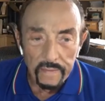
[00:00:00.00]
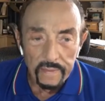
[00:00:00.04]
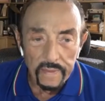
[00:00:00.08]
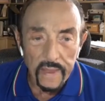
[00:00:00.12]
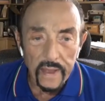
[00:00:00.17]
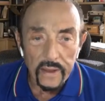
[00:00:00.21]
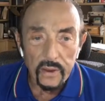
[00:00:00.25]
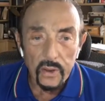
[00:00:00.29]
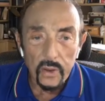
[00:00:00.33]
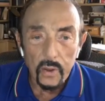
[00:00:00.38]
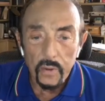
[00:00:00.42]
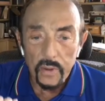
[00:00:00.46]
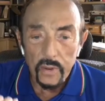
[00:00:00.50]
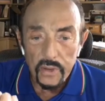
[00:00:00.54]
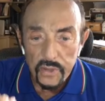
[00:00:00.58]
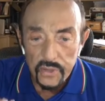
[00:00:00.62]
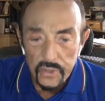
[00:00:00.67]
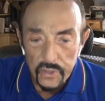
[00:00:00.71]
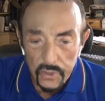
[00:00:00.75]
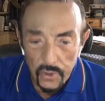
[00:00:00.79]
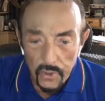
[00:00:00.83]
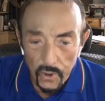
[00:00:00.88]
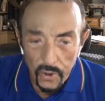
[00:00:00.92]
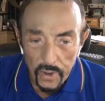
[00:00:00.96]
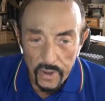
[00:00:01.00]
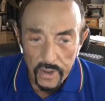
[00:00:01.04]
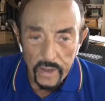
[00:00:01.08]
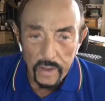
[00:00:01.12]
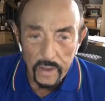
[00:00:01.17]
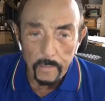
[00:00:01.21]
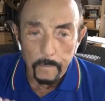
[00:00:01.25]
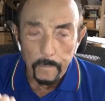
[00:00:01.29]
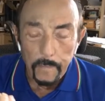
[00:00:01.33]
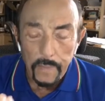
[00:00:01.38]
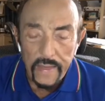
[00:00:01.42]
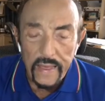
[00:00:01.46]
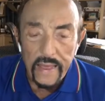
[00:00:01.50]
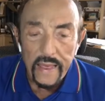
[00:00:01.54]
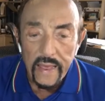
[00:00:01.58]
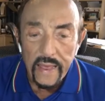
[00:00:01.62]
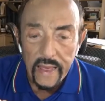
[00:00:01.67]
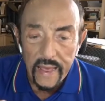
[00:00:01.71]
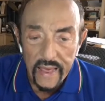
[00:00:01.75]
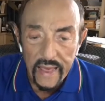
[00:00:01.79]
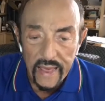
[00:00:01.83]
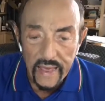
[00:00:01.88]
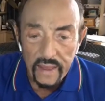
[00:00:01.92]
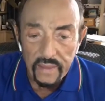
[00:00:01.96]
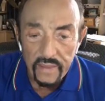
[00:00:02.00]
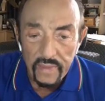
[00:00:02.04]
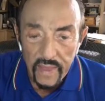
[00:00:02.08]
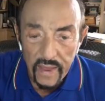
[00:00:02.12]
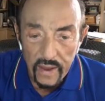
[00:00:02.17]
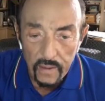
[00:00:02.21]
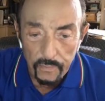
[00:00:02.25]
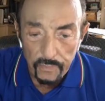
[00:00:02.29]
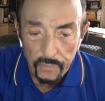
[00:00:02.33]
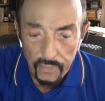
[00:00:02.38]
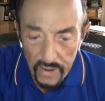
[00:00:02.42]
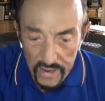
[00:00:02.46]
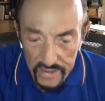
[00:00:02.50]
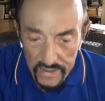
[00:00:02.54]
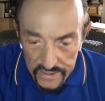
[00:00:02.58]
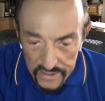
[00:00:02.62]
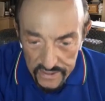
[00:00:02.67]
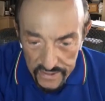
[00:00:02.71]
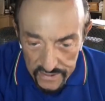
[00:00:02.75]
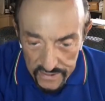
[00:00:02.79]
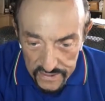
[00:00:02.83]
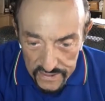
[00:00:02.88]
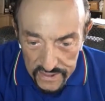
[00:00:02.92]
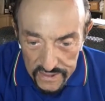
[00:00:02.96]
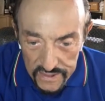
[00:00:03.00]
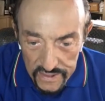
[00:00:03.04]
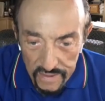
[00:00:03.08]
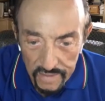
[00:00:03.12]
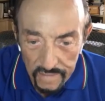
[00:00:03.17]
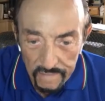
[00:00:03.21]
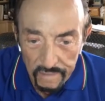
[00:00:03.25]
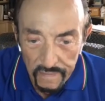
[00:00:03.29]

that you enjoy being in their presence.